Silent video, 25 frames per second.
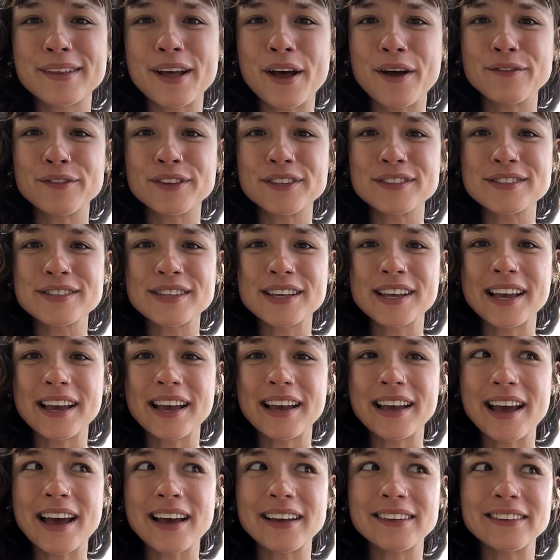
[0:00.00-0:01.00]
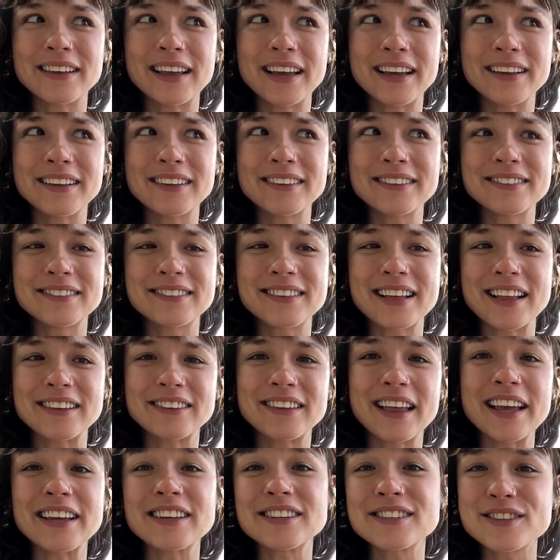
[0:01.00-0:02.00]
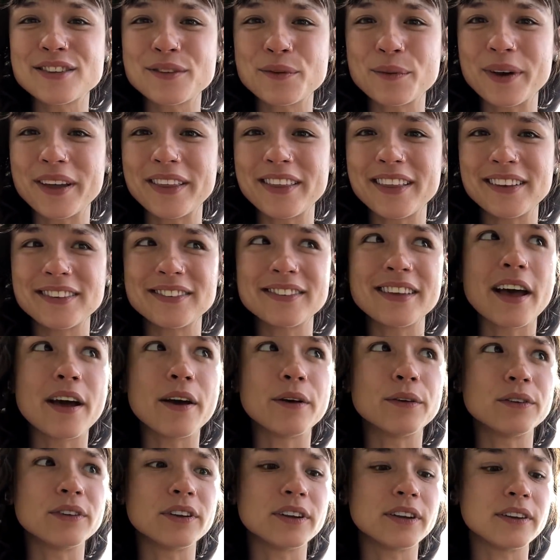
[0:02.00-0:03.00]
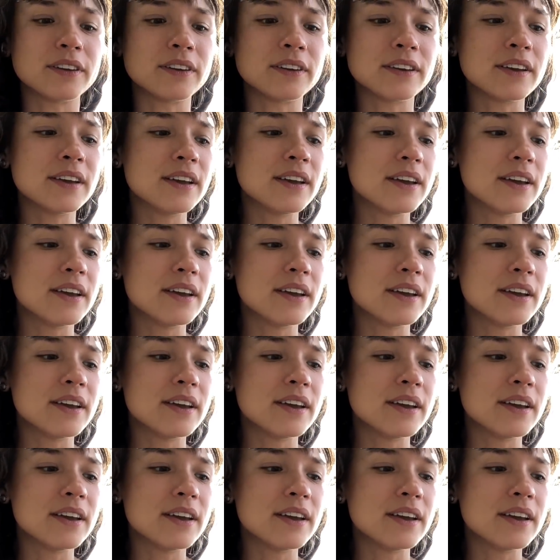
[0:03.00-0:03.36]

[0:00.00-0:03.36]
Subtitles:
Obviously I liked the way they sounded.